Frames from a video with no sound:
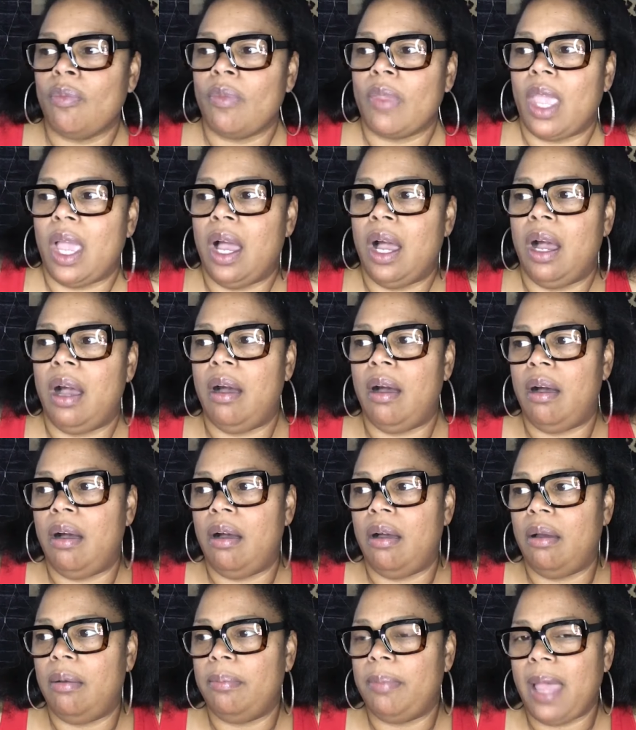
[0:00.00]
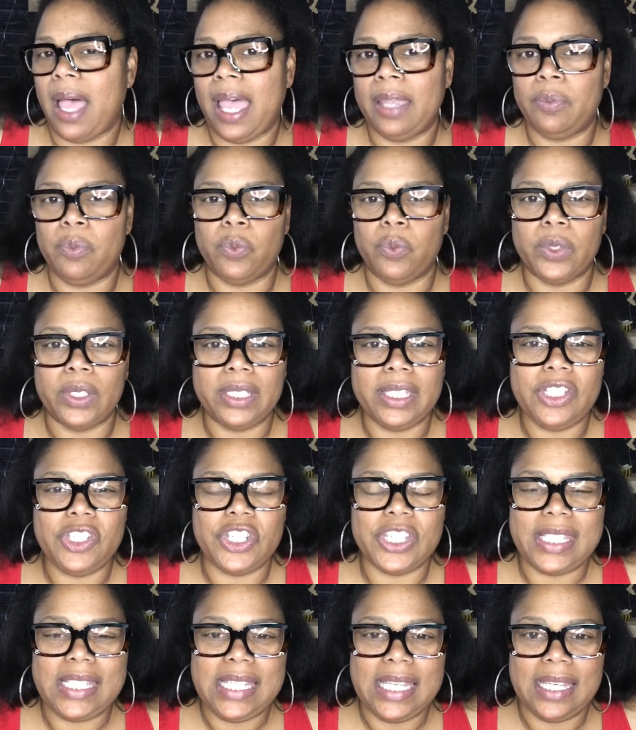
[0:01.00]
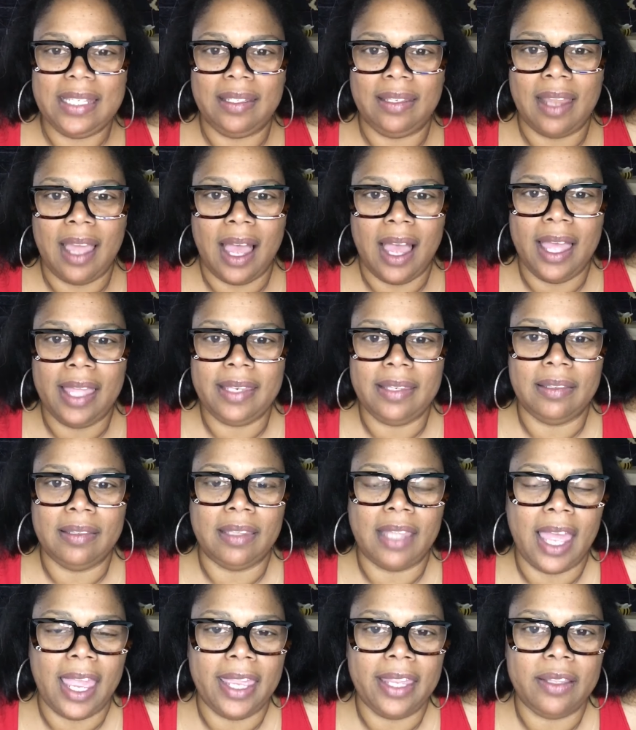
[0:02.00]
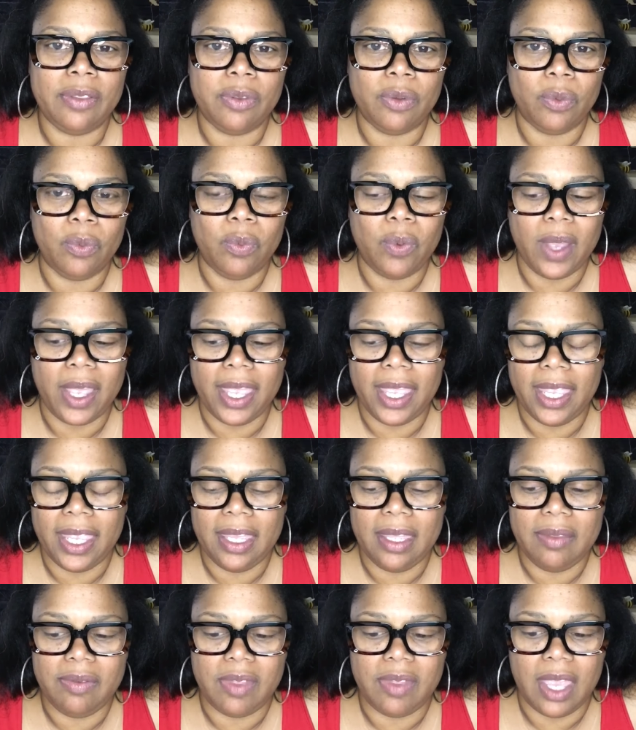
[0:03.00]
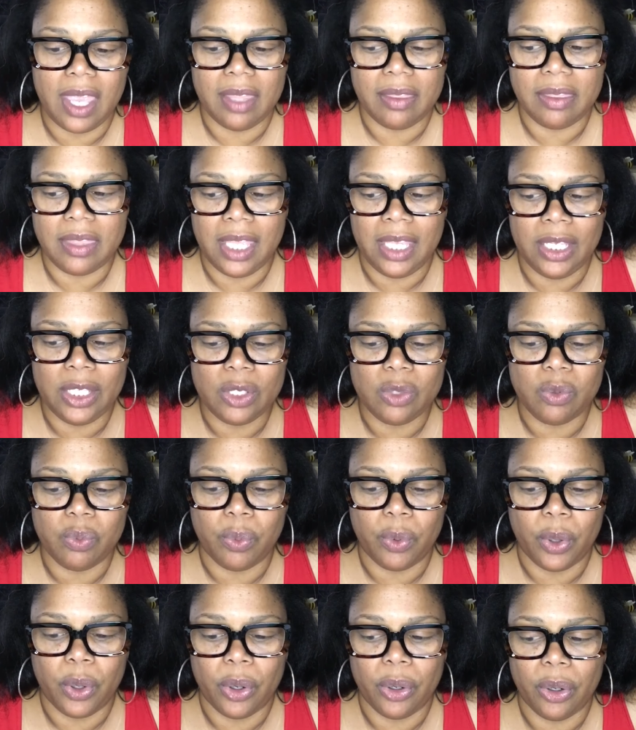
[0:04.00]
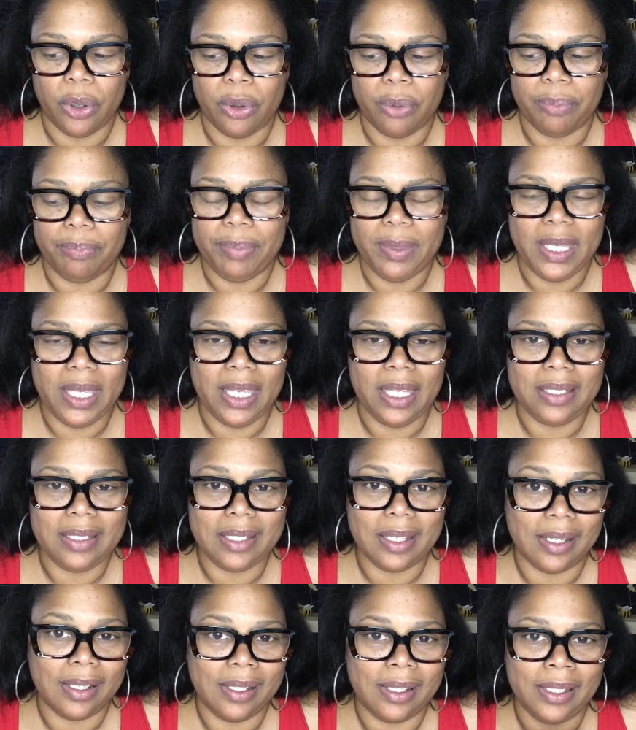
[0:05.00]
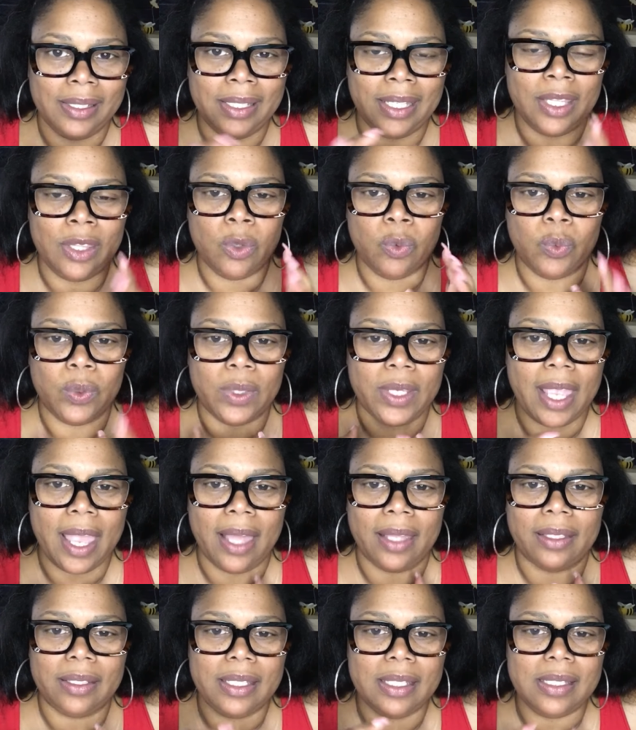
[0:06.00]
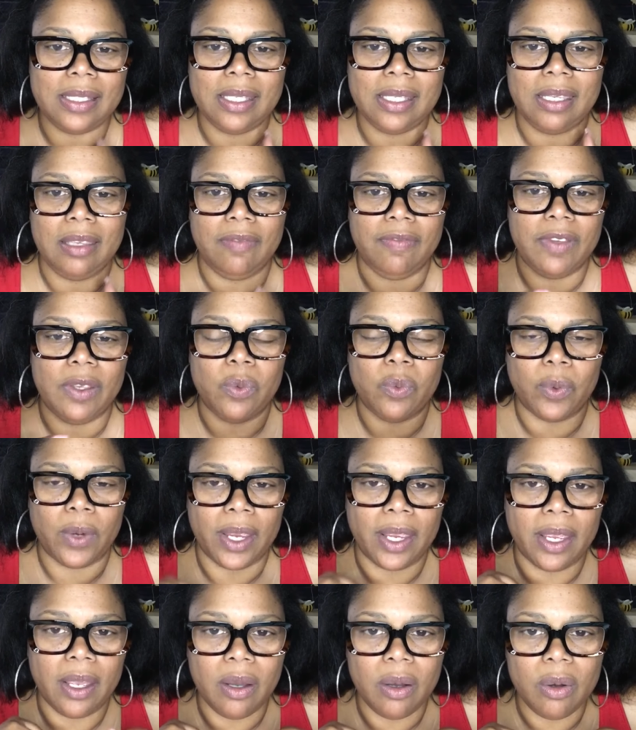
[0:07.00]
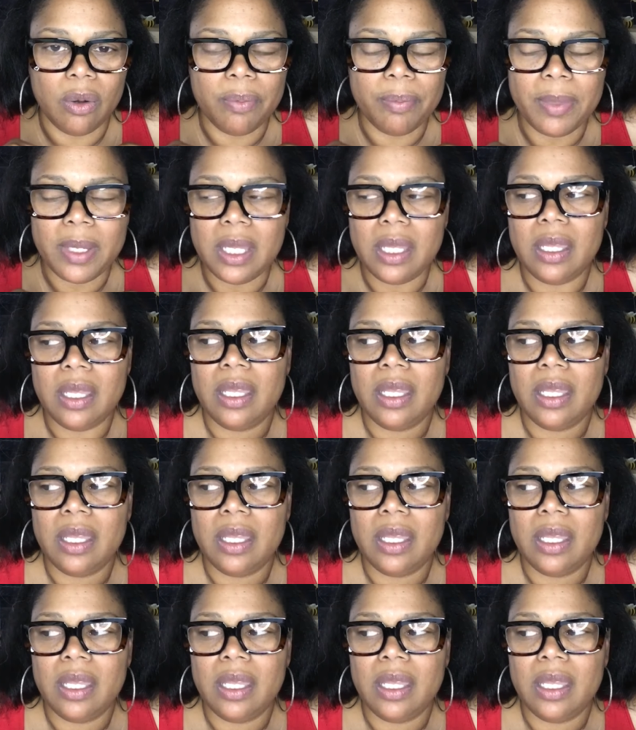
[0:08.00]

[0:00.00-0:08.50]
Um, I really just did not like the way that things were being done in the reality T V realm.